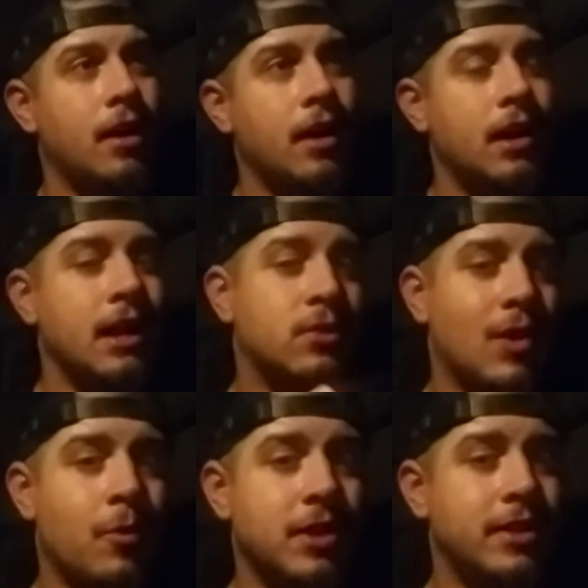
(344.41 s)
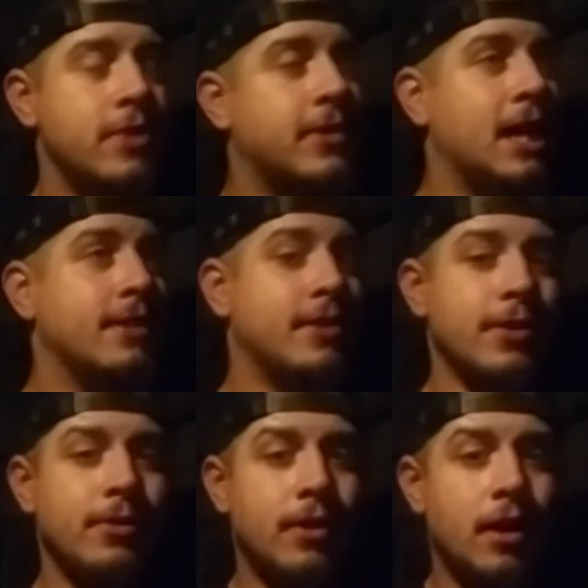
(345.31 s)
And that's what I want to see you guys
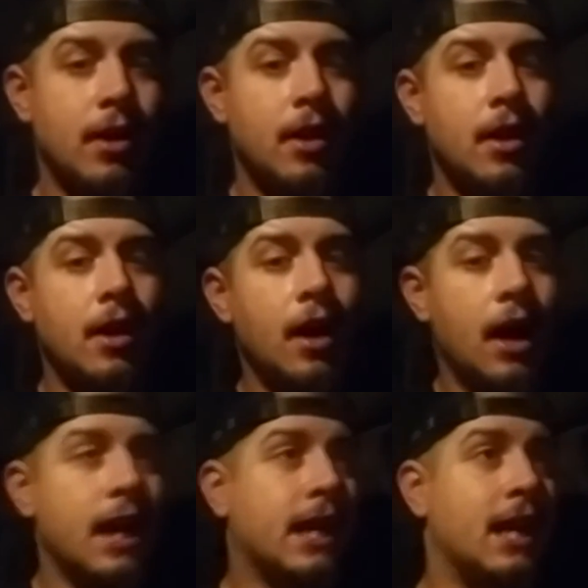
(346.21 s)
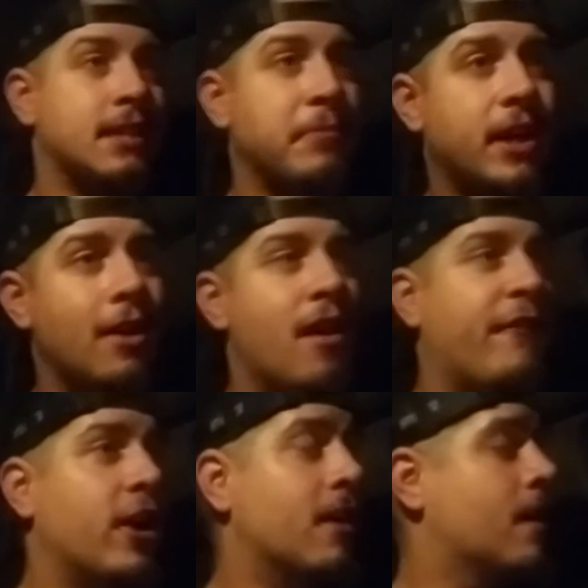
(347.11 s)
do. Alright guys, I'm going to get
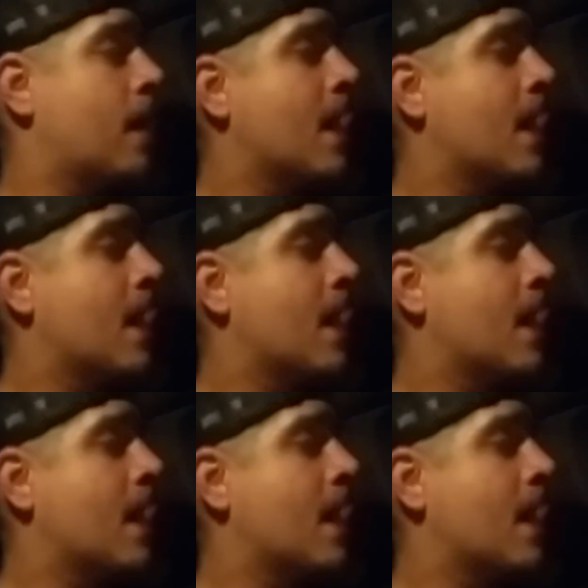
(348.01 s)
off here.